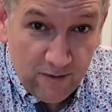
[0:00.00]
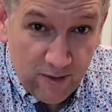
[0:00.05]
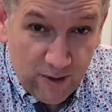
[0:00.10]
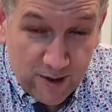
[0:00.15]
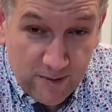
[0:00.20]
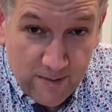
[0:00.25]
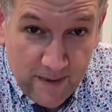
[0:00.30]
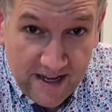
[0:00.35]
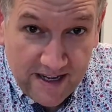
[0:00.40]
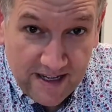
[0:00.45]
forward
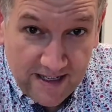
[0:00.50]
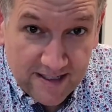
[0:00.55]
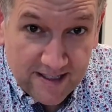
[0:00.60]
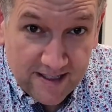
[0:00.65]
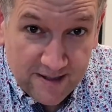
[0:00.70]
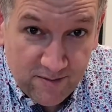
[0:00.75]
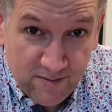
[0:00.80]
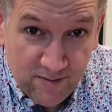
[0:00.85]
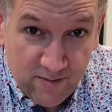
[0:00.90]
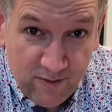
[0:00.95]
to making
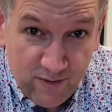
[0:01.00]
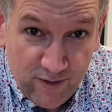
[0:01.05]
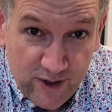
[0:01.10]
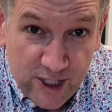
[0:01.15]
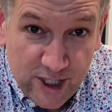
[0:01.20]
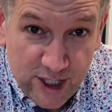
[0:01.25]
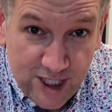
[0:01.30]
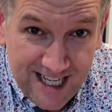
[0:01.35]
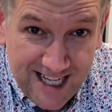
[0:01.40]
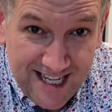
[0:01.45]
some
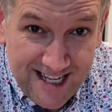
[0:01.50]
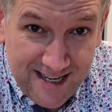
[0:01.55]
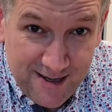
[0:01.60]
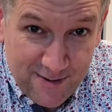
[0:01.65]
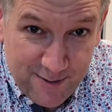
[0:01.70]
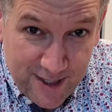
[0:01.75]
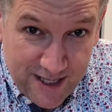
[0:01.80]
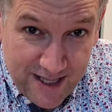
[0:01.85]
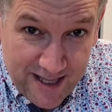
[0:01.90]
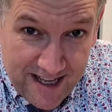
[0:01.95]
fish tea
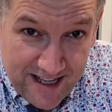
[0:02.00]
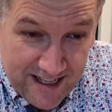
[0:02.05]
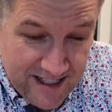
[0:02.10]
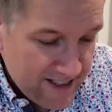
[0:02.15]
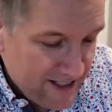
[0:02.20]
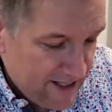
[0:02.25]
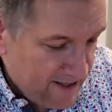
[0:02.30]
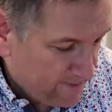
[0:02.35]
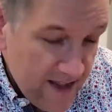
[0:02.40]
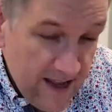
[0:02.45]
with
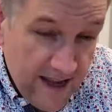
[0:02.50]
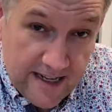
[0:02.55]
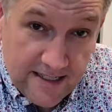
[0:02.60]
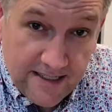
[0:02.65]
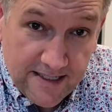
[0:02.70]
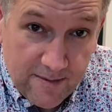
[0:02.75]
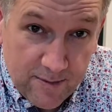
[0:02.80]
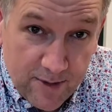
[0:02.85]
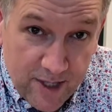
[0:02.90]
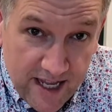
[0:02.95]
this. I had
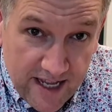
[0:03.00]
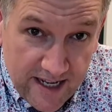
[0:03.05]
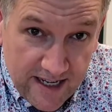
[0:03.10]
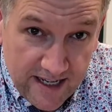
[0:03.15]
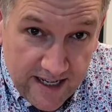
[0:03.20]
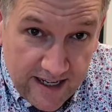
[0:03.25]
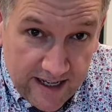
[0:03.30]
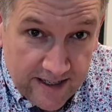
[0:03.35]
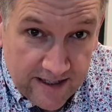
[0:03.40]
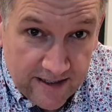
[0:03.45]
some of that
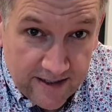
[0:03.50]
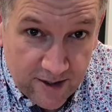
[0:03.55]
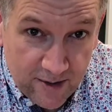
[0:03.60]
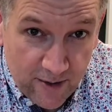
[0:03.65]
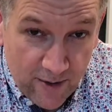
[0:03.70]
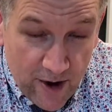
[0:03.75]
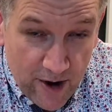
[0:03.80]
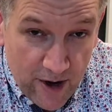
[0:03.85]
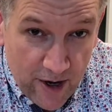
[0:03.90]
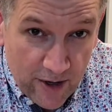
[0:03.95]
in
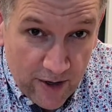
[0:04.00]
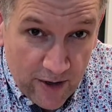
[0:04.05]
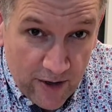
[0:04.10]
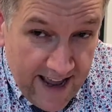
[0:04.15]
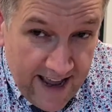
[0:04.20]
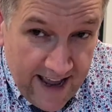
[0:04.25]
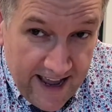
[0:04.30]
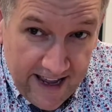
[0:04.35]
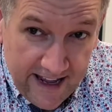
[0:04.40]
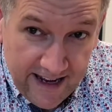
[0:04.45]
Toronto,
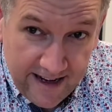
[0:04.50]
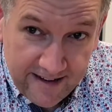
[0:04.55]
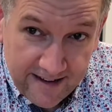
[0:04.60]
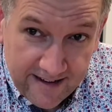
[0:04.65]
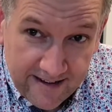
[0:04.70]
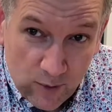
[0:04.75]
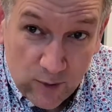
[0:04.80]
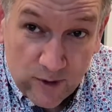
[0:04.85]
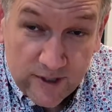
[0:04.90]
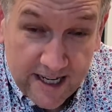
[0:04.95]
and
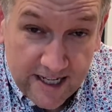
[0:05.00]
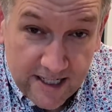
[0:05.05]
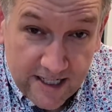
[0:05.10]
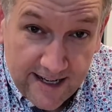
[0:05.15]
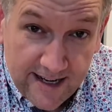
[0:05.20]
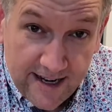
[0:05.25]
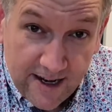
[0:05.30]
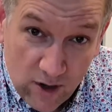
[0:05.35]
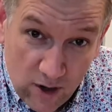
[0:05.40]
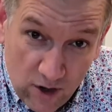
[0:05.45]
it was
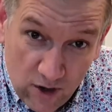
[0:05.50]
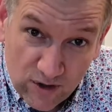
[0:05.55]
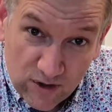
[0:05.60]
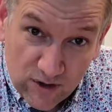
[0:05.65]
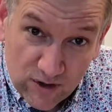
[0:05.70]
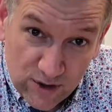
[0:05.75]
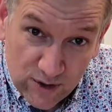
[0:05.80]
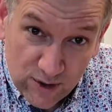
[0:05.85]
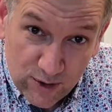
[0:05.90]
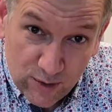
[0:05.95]
actually a
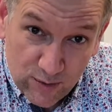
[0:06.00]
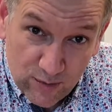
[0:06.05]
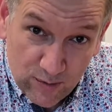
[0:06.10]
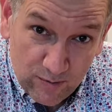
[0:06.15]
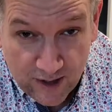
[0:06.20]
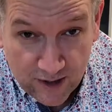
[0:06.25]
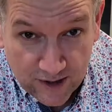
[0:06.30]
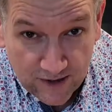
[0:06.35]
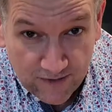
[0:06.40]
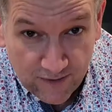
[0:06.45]
conch soup.
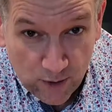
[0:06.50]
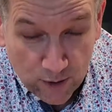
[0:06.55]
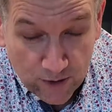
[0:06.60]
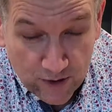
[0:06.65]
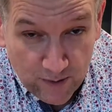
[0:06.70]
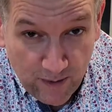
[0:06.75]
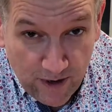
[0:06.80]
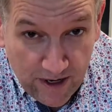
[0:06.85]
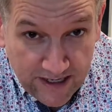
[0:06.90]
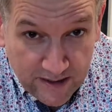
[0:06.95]
Lots of
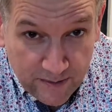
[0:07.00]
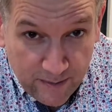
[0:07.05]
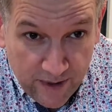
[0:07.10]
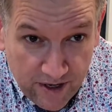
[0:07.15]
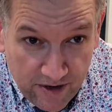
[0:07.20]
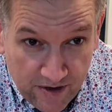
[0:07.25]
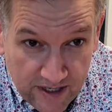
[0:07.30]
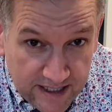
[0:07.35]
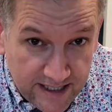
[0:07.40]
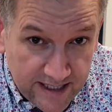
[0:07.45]
allspice
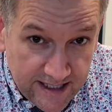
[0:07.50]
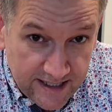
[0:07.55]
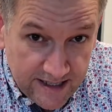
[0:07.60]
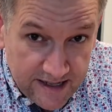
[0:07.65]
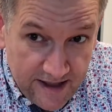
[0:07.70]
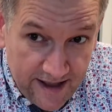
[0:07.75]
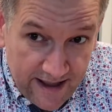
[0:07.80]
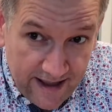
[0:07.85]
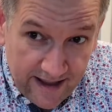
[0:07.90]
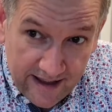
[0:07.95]
berries
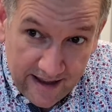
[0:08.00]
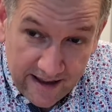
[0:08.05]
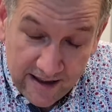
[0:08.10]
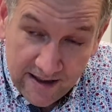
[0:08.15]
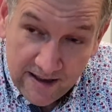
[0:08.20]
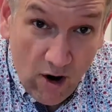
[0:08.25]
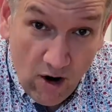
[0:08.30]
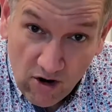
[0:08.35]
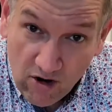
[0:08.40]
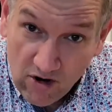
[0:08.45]
in there,
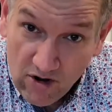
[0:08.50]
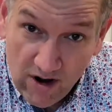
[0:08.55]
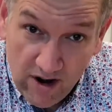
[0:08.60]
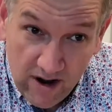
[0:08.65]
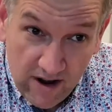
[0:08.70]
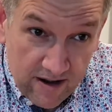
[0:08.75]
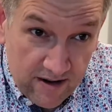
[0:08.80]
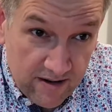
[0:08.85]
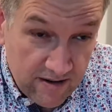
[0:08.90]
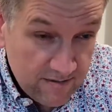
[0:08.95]

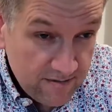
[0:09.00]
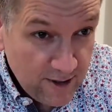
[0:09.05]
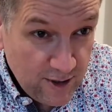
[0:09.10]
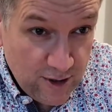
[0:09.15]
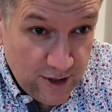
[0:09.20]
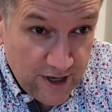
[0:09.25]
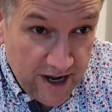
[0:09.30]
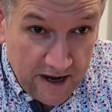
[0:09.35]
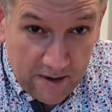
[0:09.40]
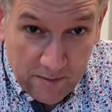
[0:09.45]
okra,
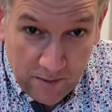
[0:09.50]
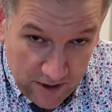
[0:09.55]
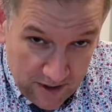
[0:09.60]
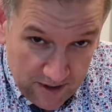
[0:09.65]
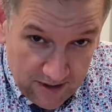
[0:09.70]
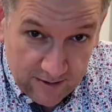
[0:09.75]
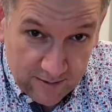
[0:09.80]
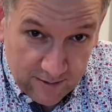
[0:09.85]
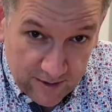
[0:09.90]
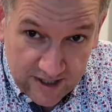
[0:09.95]
you name
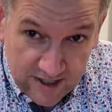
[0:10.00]
it.